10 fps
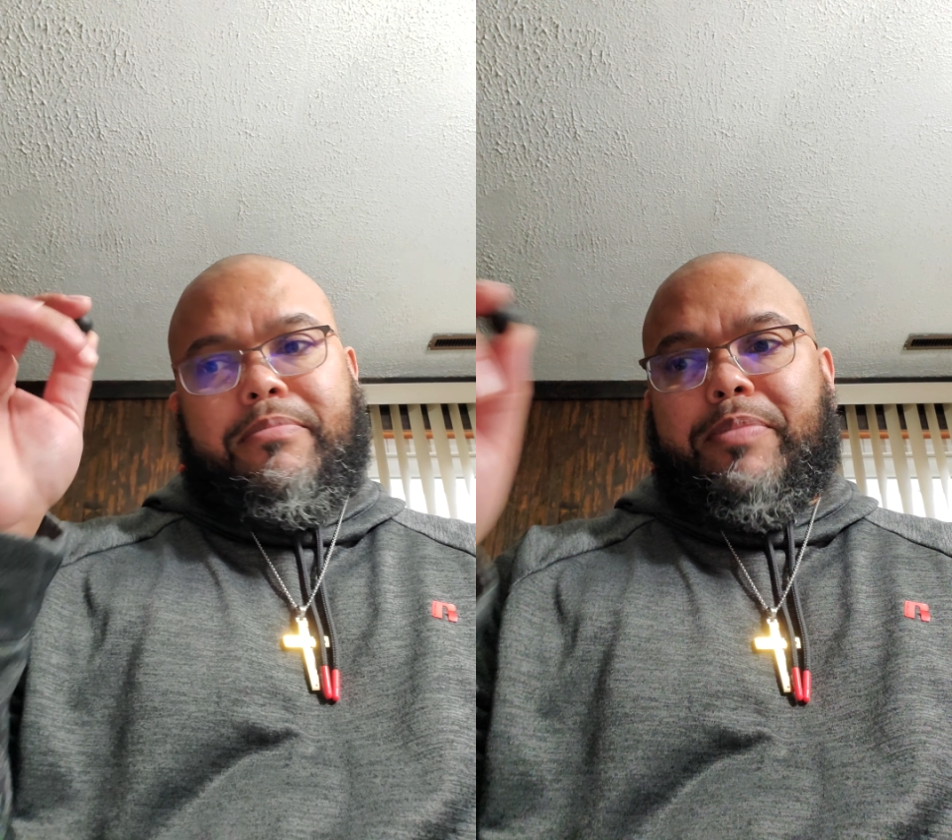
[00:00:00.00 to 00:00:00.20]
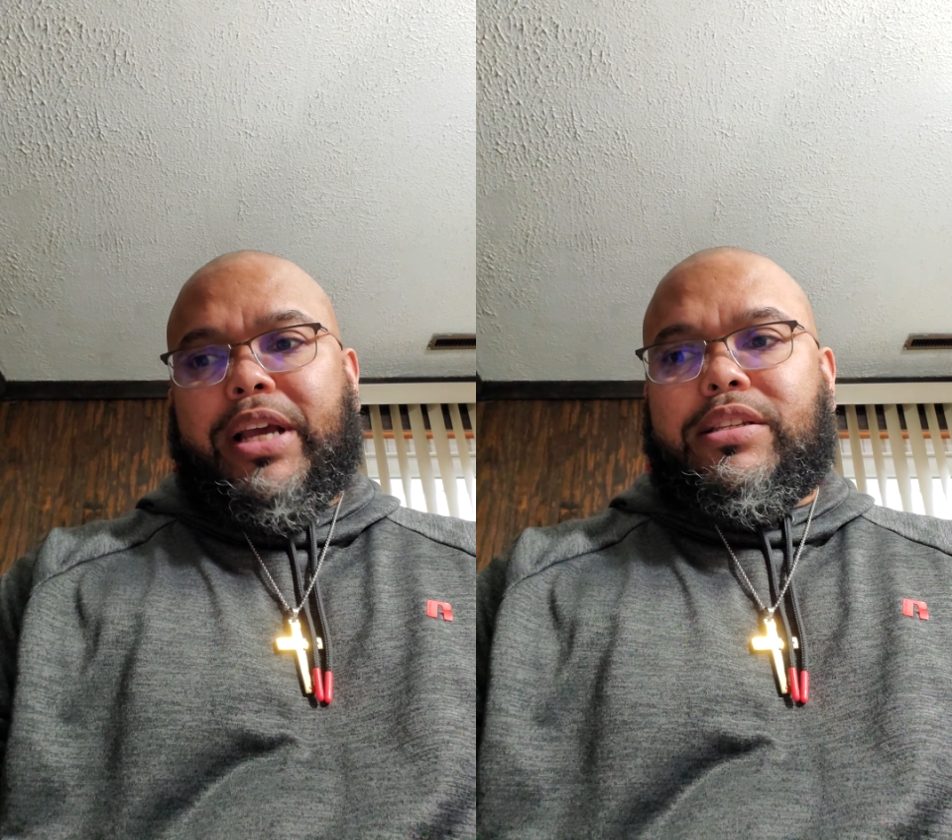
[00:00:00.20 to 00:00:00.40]

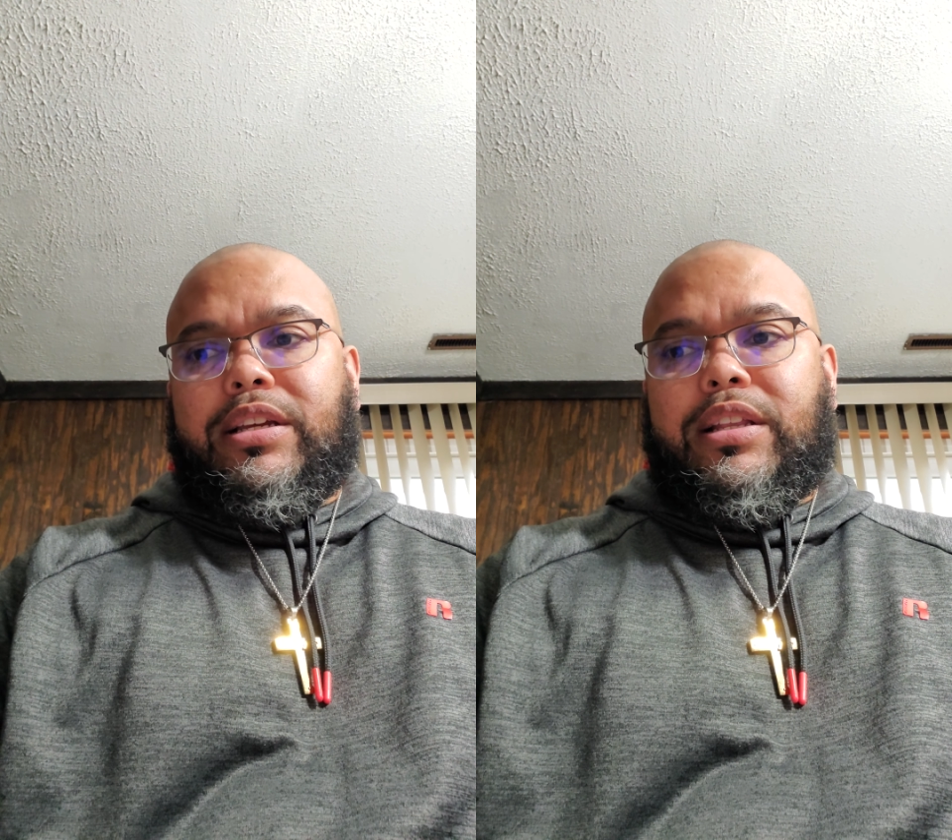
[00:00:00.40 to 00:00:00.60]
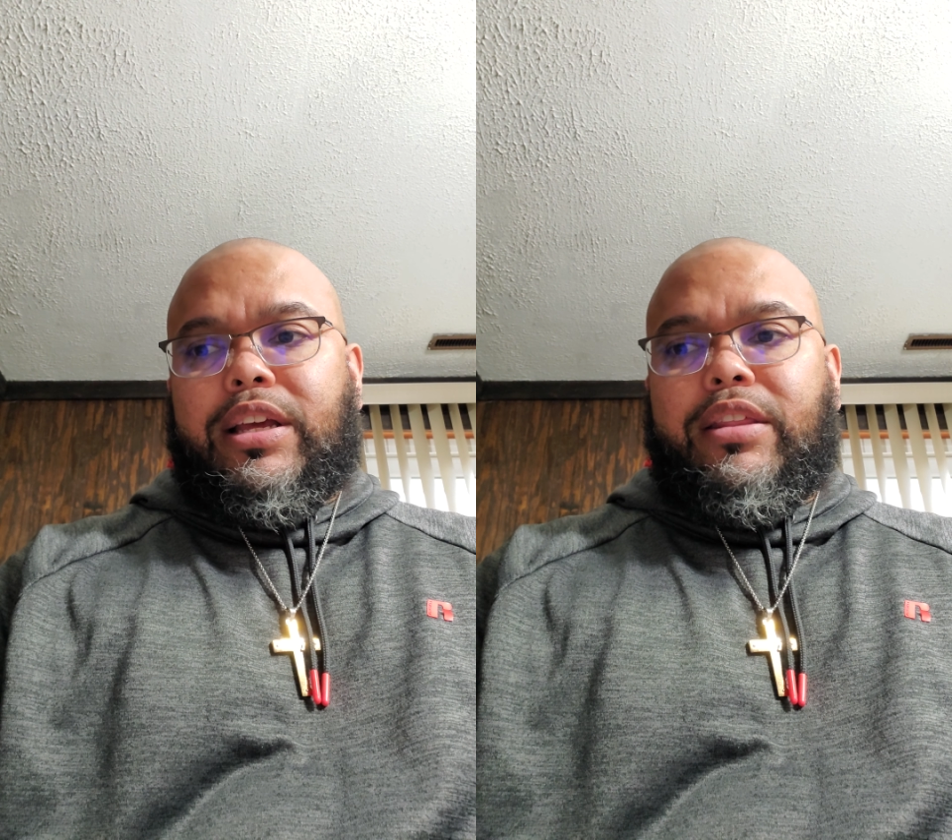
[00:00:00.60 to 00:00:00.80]

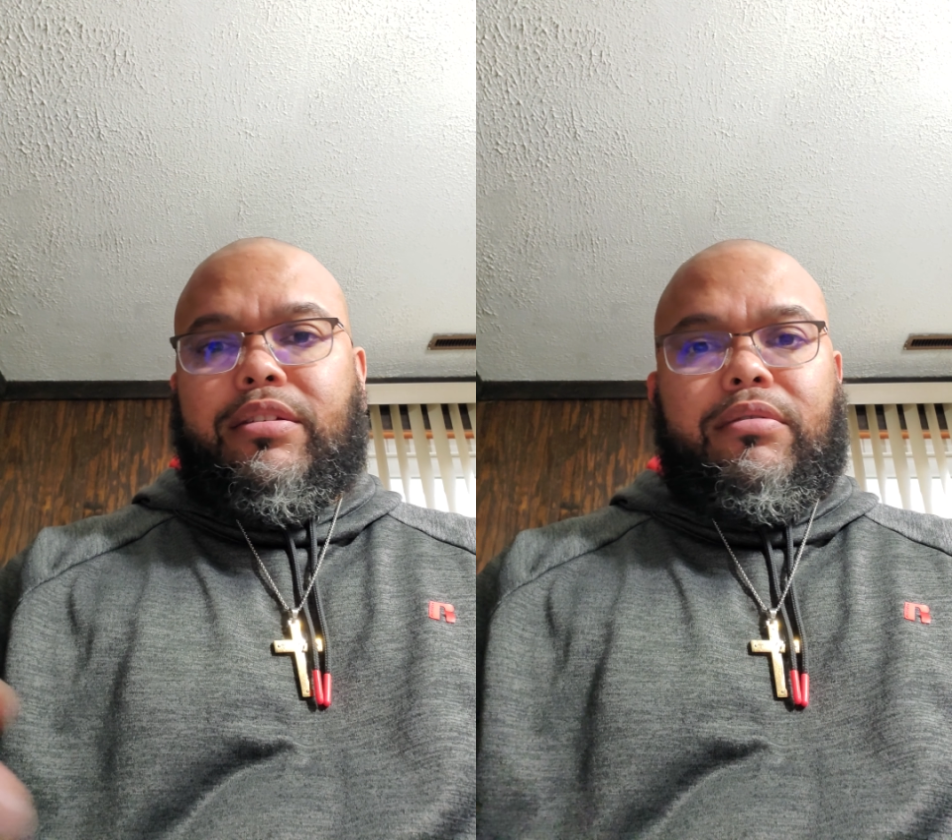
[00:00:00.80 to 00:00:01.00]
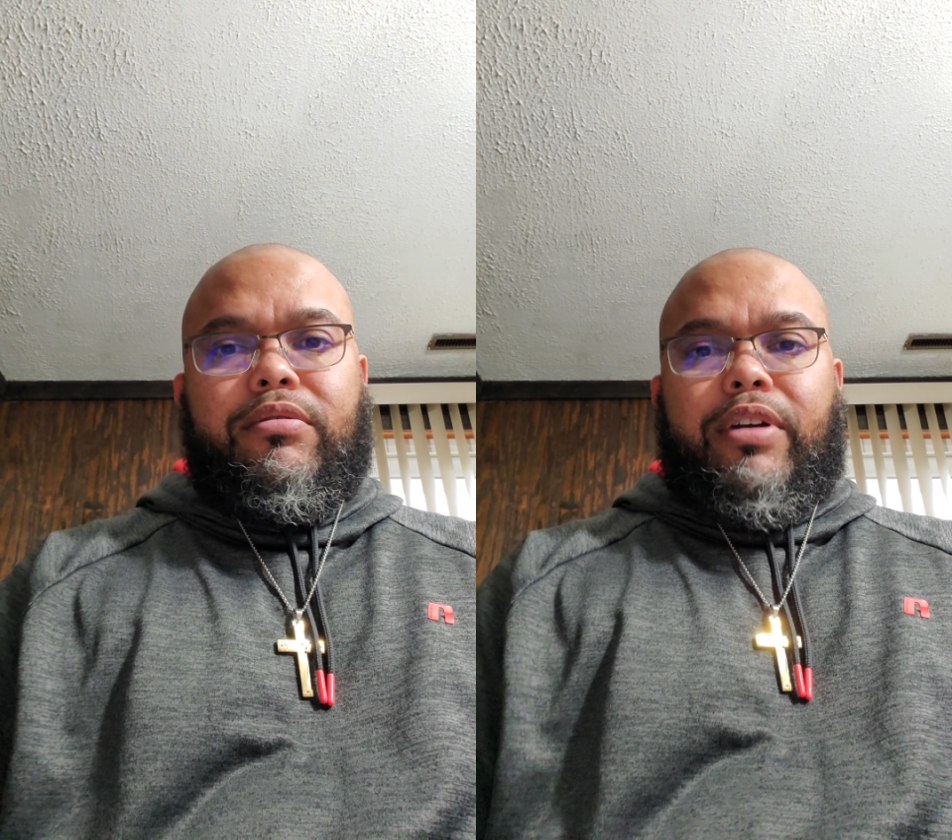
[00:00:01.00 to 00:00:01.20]
basically
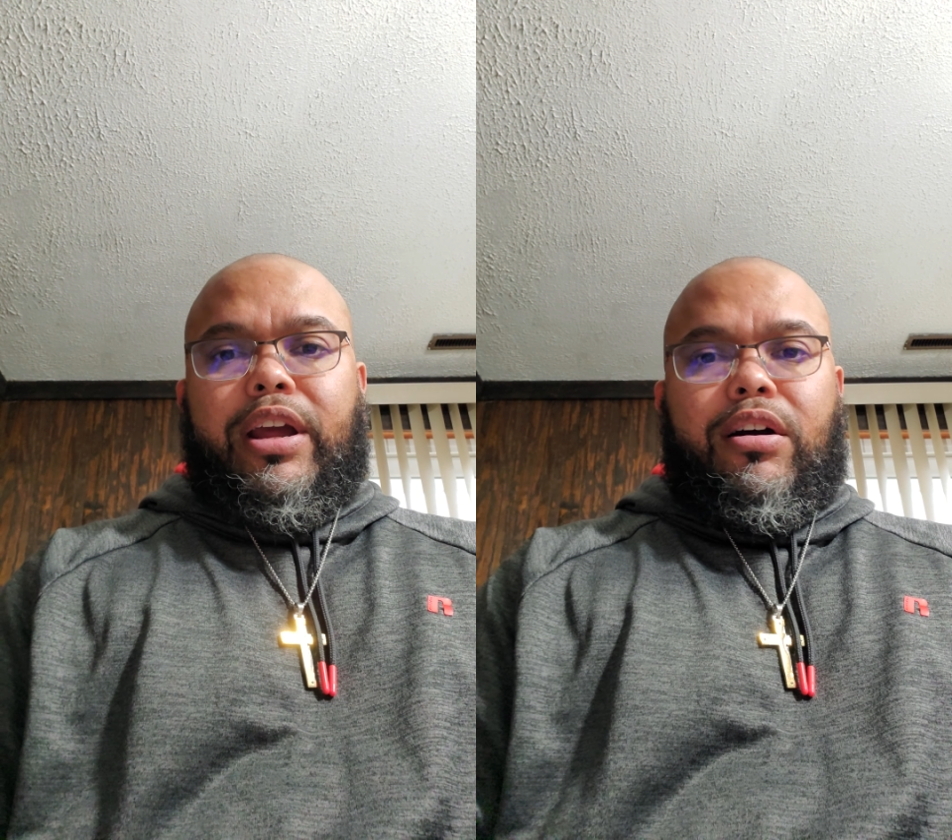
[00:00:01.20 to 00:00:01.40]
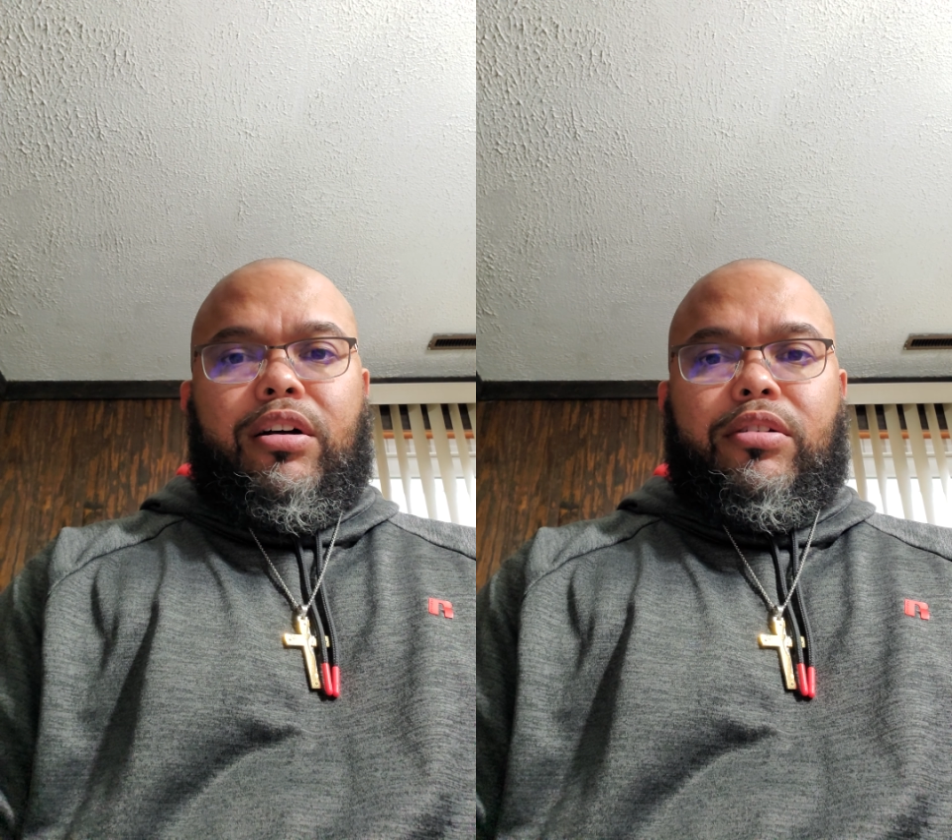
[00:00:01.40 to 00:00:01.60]
the great
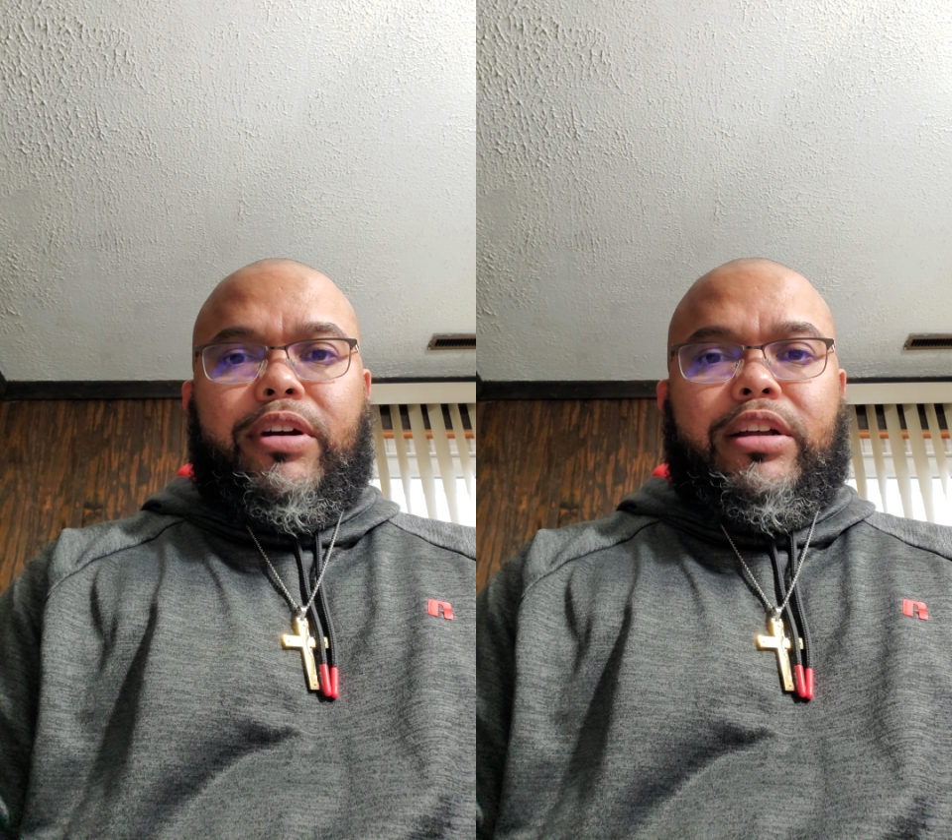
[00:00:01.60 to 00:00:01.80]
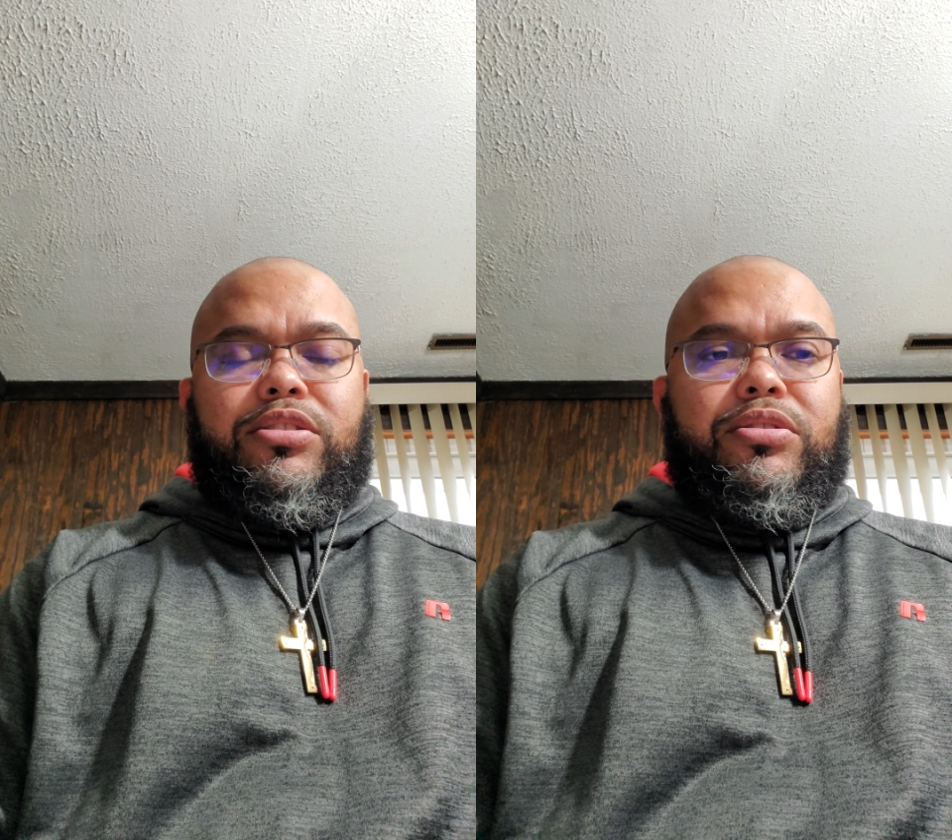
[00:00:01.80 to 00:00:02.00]

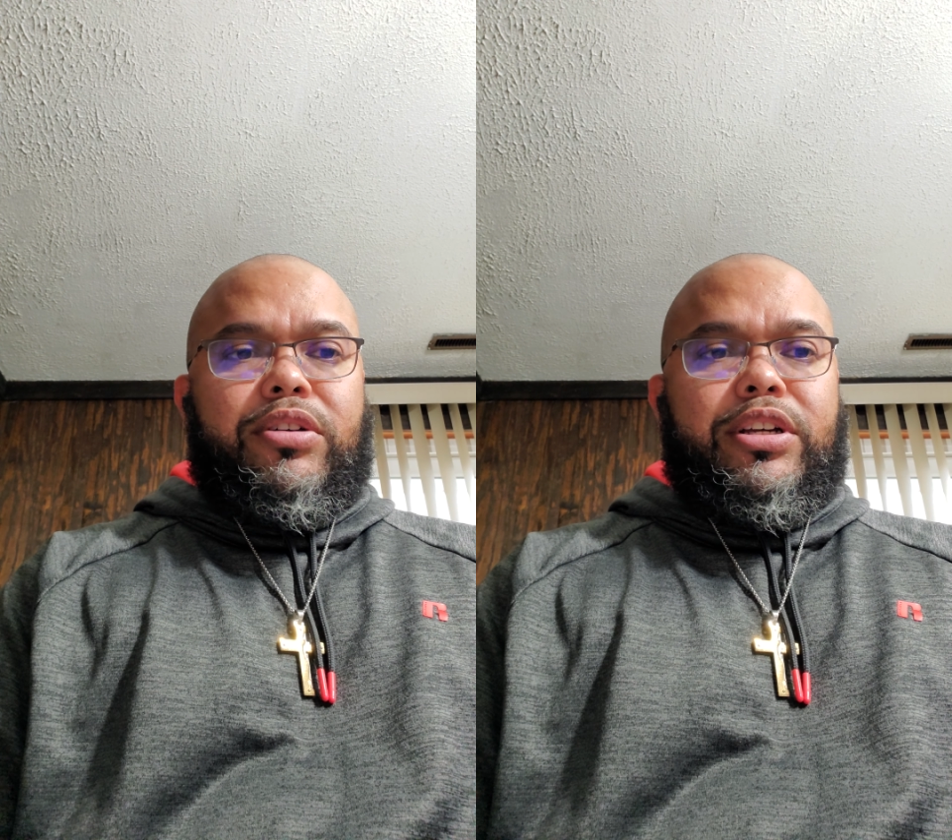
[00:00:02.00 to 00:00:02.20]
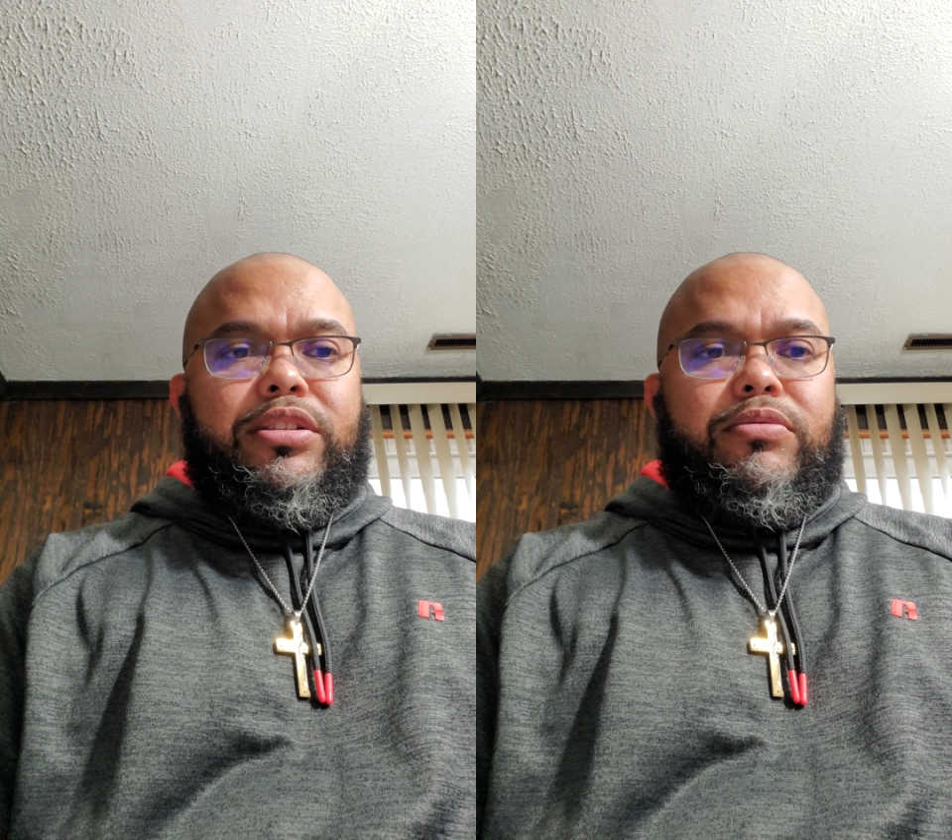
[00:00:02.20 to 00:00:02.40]
all-around choice